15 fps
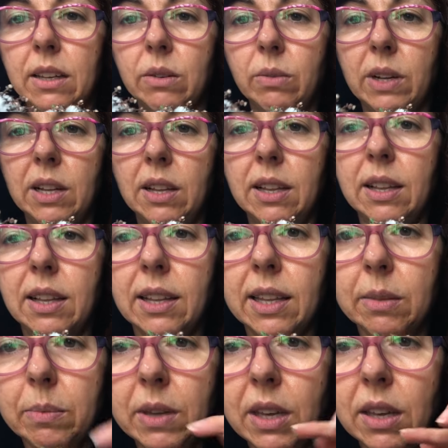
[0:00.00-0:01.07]
Well,
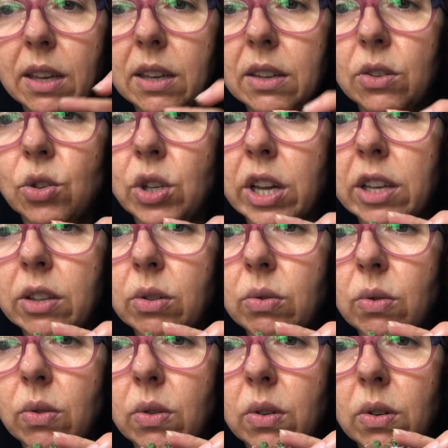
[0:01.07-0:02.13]
let me try
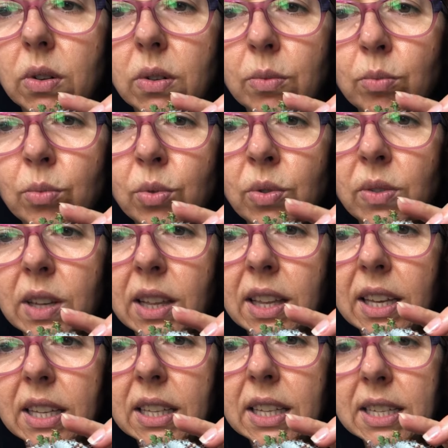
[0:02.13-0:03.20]
to move it
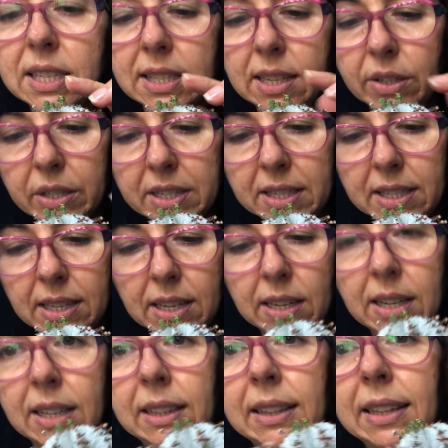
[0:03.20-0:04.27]
like this. There is
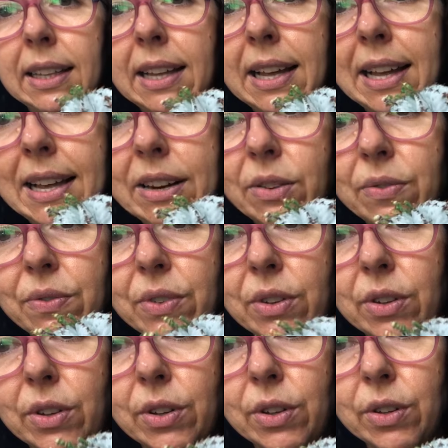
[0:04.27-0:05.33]
a lot of
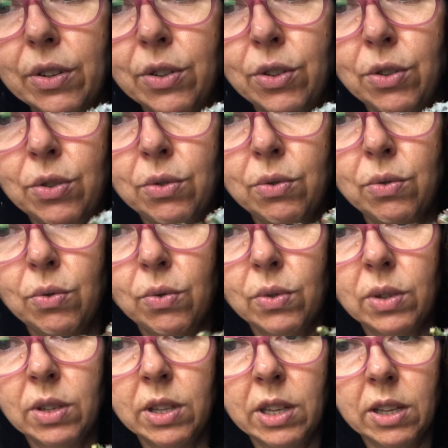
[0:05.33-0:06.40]
new
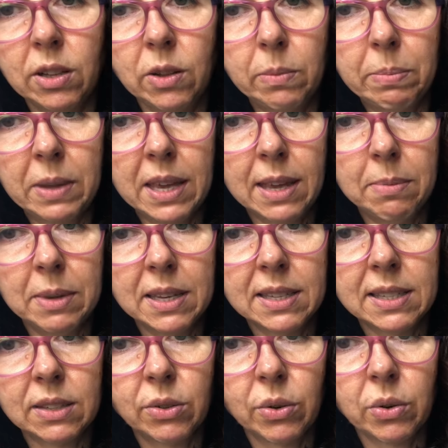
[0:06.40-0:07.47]
little
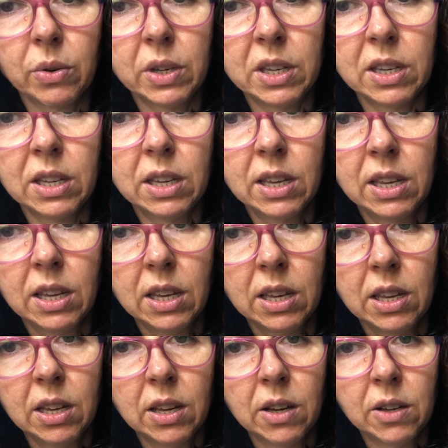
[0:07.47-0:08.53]
babies growing
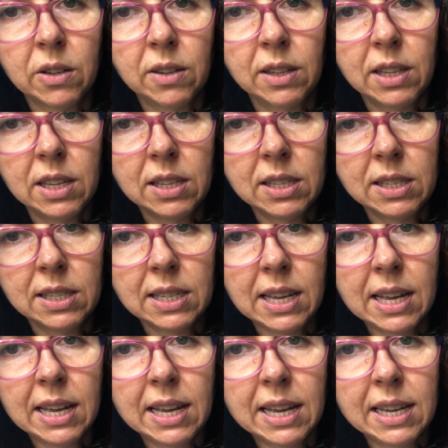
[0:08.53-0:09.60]
on this
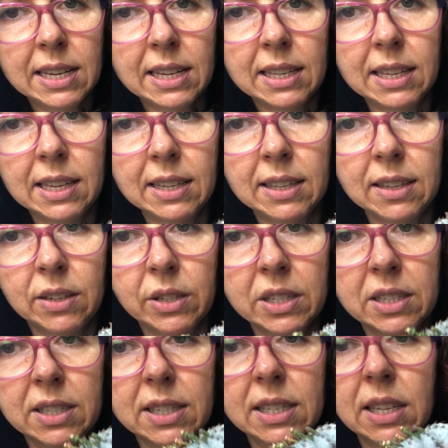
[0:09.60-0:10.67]
side, and then there
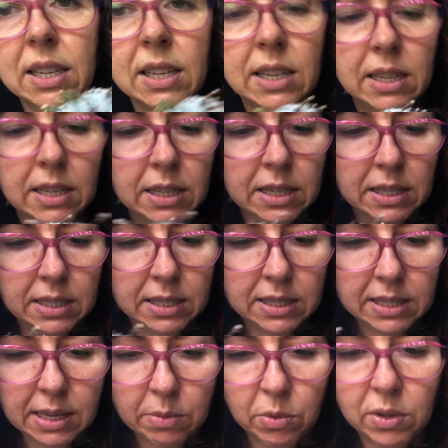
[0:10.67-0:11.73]
is
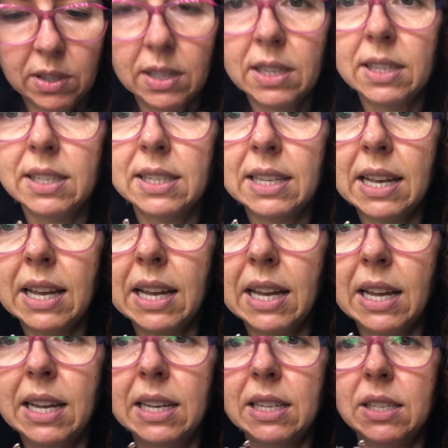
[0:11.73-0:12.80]
some on this
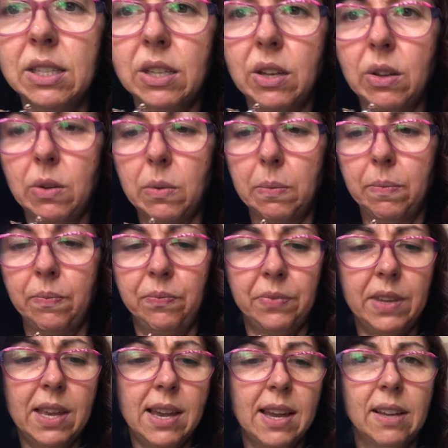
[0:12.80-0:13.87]
side. So
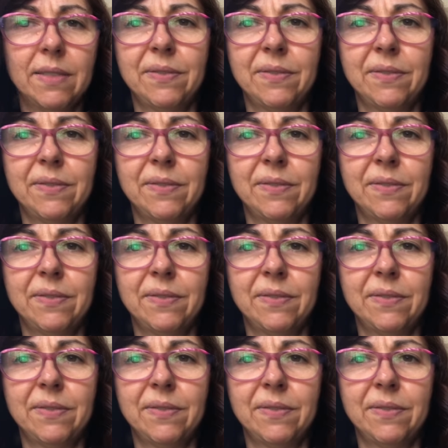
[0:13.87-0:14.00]
yeah,